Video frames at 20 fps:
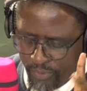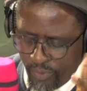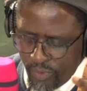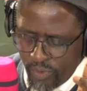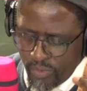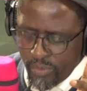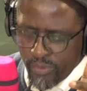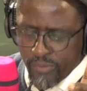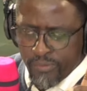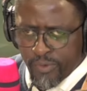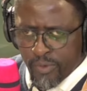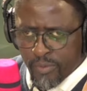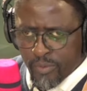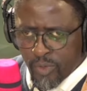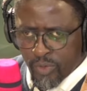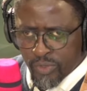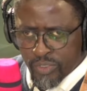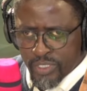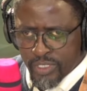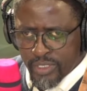needs to be done
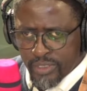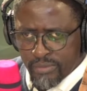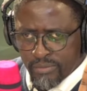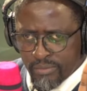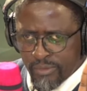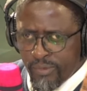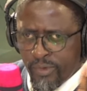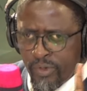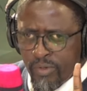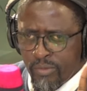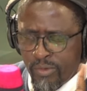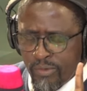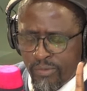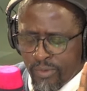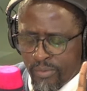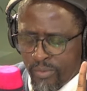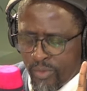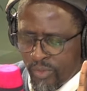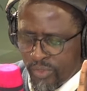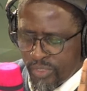costing. beyond that before also.
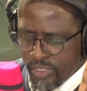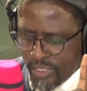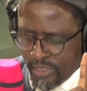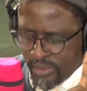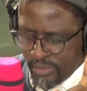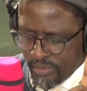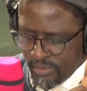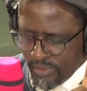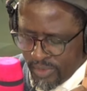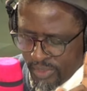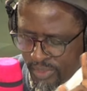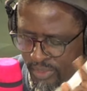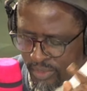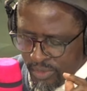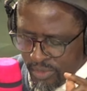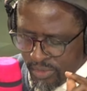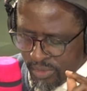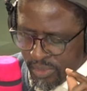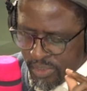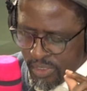From costing, Wilson,
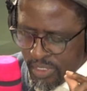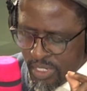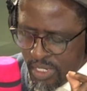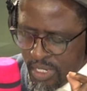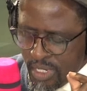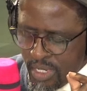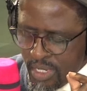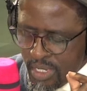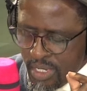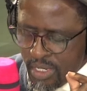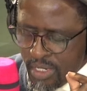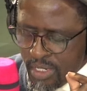hold on. Yes.